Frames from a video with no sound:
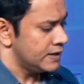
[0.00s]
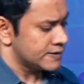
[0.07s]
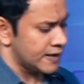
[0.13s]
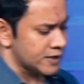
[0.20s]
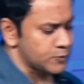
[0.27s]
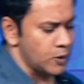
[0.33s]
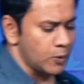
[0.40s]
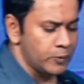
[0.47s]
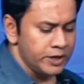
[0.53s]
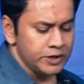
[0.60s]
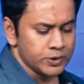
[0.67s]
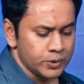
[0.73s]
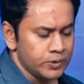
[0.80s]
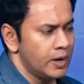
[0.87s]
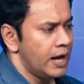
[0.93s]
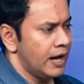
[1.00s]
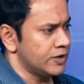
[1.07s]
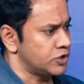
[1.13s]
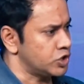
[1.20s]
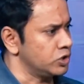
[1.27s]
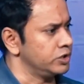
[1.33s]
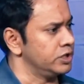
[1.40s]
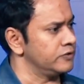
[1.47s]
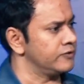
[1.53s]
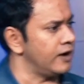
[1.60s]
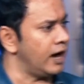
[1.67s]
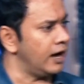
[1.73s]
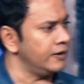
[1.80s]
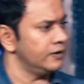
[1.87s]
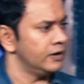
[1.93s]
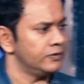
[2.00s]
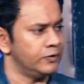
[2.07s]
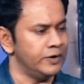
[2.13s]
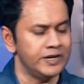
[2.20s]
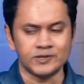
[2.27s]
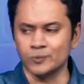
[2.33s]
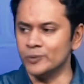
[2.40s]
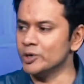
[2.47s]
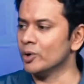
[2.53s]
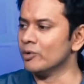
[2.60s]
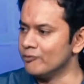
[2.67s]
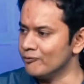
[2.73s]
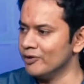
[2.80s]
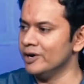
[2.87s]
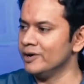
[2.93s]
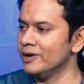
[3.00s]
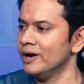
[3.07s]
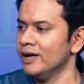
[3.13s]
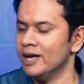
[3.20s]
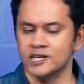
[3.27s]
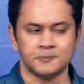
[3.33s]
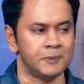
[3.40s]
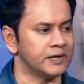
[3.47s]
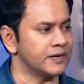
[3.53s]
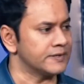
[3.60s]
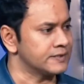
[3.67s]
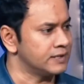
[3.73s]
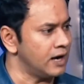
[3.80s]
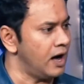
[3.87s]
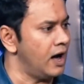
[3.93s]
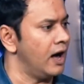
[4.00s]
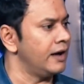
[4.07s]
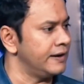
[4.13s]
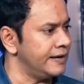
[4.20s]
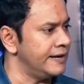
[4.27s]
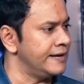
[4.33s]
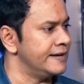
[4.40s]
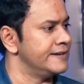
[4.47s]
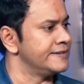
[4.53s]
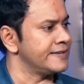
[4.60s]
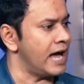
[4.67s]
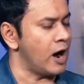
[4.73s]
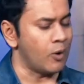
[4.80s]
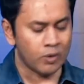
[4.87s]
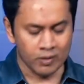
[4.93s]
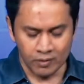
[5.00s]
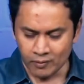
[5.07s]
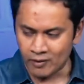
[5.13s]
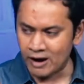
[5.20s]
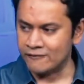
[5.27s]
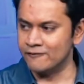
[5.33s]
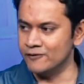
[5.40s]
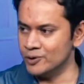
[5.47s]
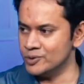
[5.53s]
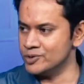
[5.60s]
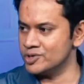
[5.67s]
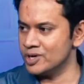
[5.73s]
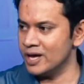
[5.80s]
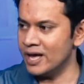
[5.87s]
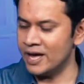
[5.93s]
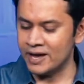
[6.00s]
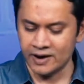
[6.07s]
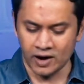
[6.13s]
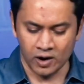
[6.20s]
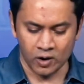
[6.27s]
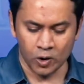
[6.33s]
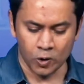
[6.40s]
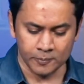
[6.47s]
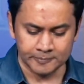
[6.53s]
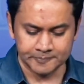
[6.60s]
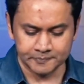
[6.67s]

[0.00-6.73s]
So that's what we do as children of God. The reason we don't fear is because God is our refuge and our hope.